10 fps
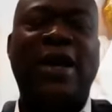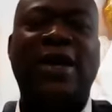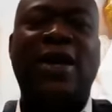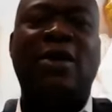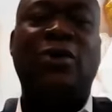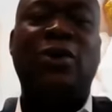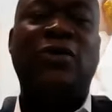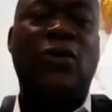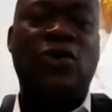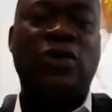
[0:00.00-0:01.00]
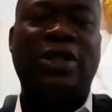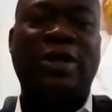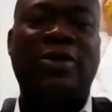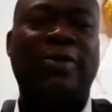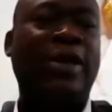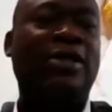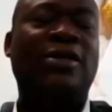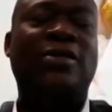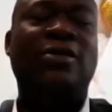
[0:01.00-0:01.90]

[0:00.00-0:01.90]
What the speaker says: idea, a beautiful concept, but